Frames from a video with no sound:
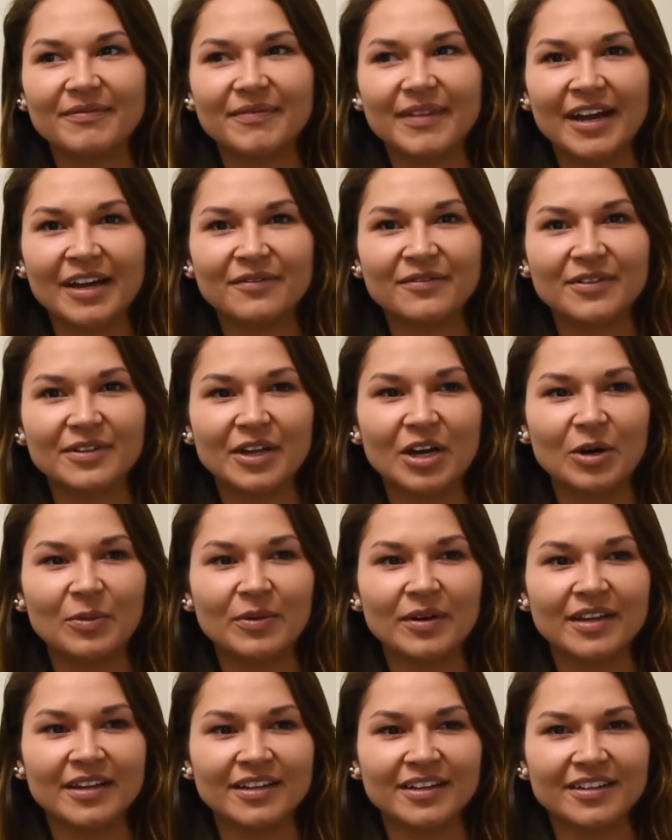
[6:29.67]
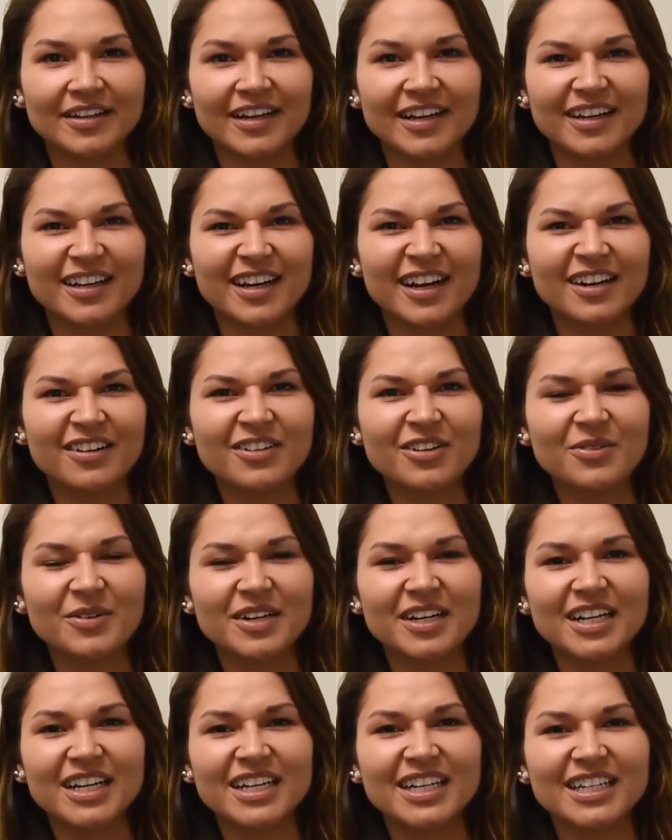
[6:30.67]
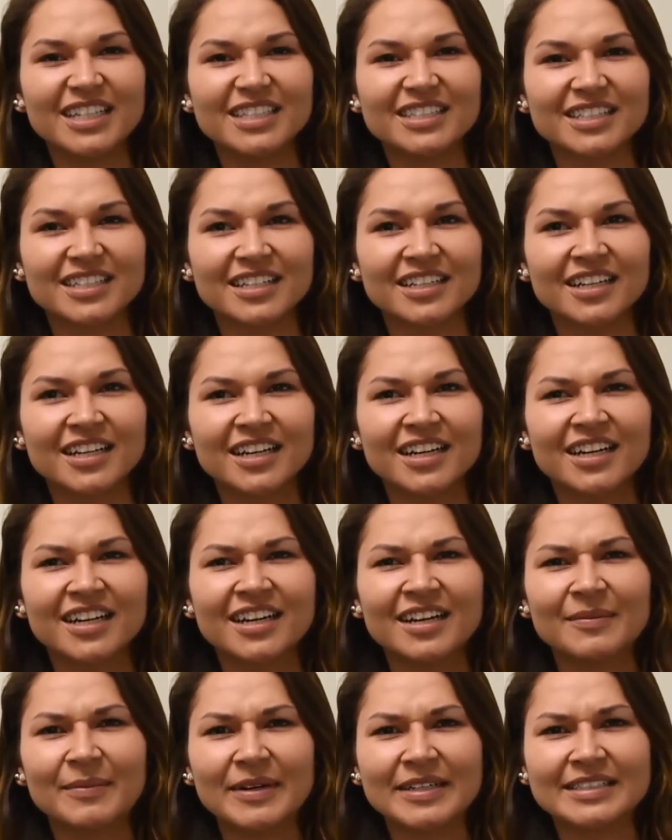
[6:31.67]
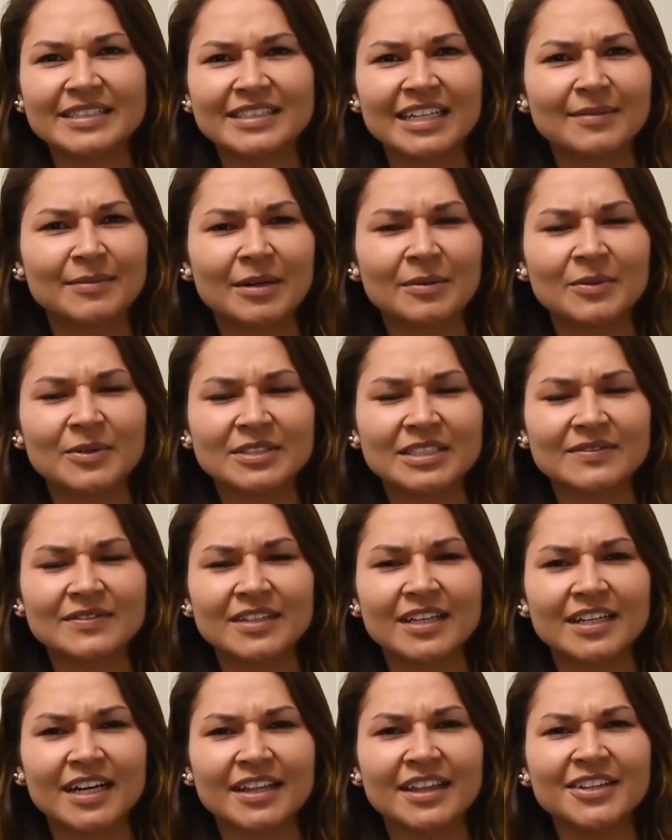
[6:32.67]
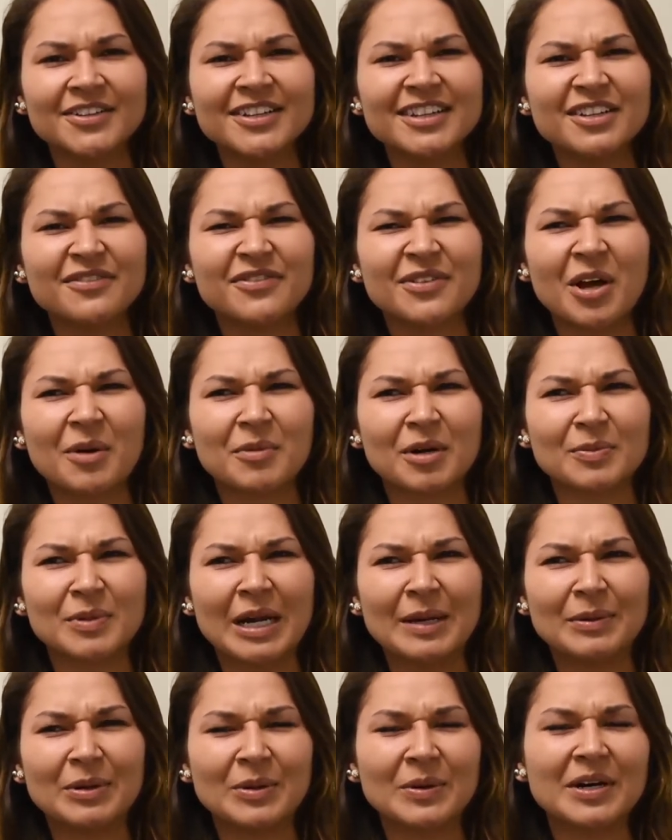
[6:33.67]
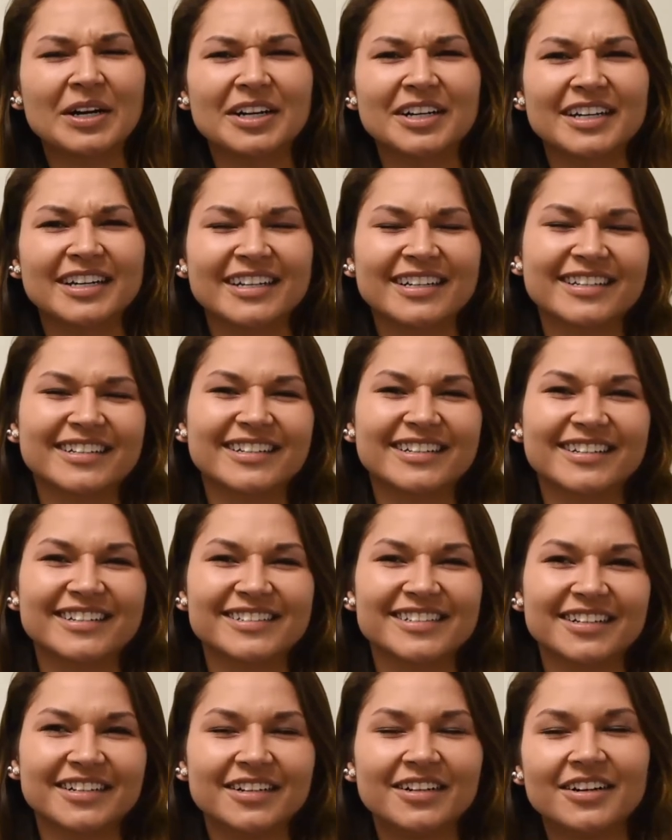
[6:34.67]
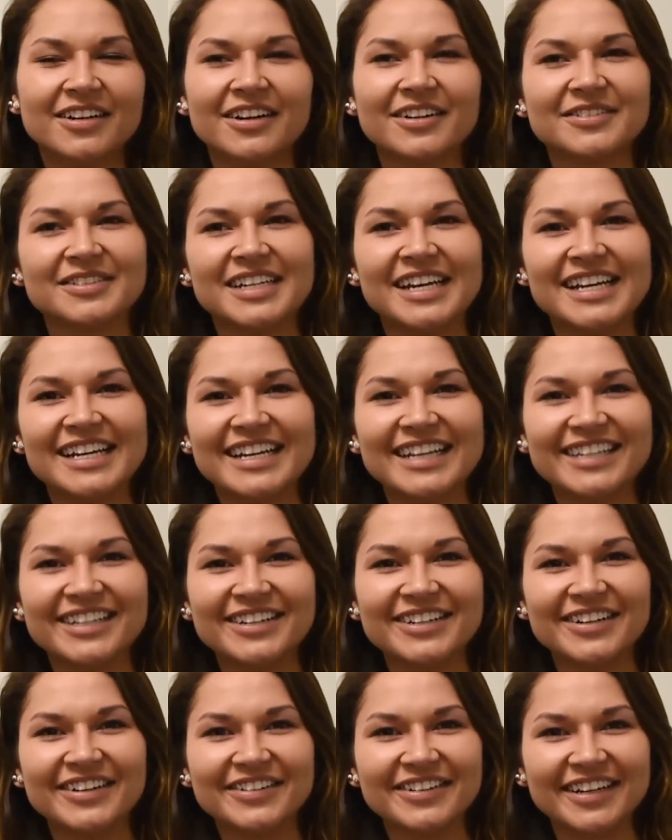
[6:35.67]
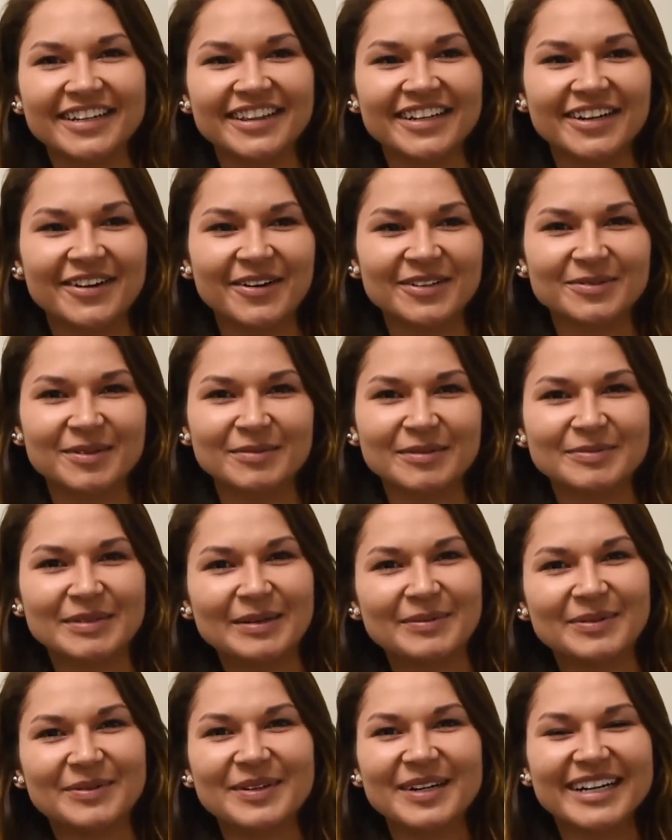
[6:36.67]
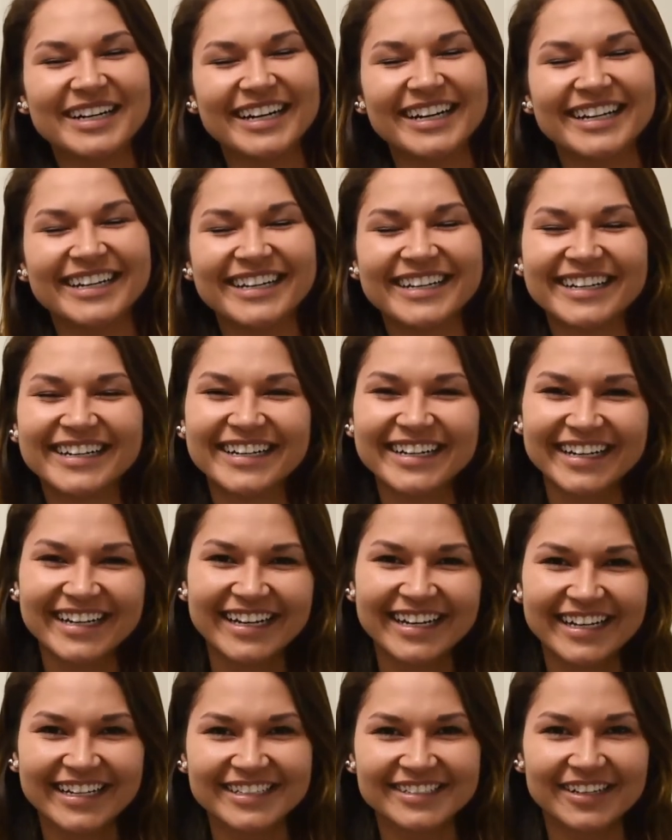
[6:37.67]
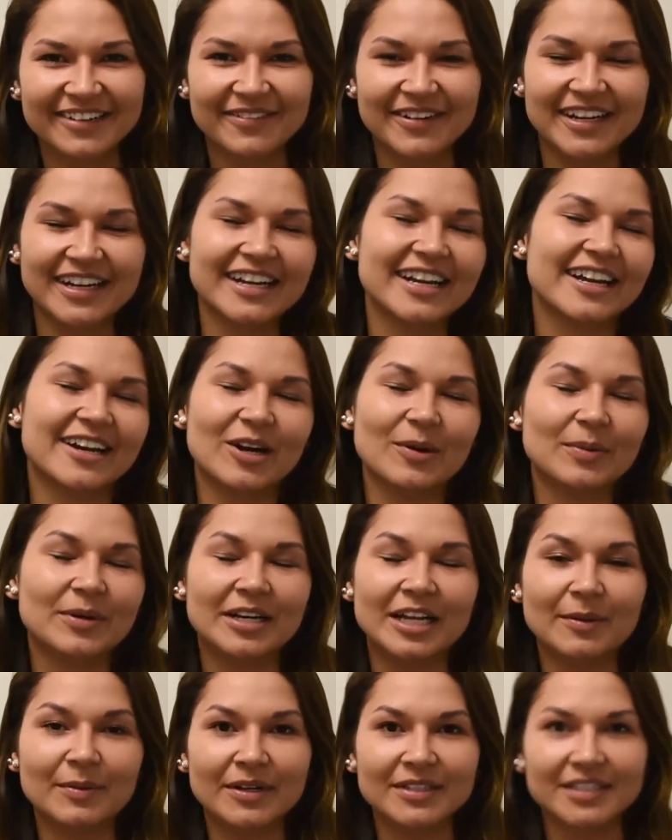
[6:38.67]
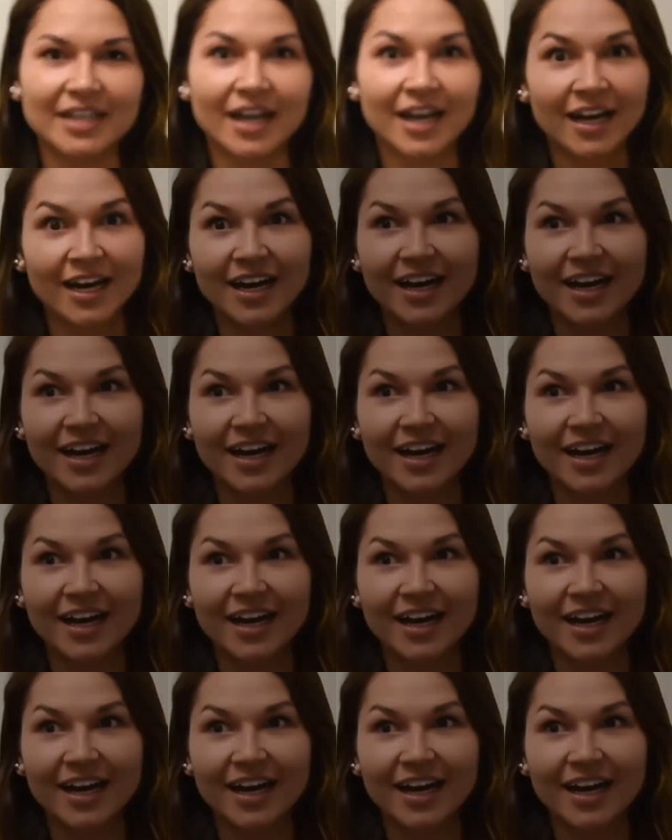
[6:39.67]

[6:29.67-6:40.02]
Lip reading: envelope, and they're like, I don't know what it is. And my stepmom was even like, I think you have to fill out more paperwork. And I was like, oh, dang it, you know, like, they always want more paperwork. And so I went and I opened it up, and I was like,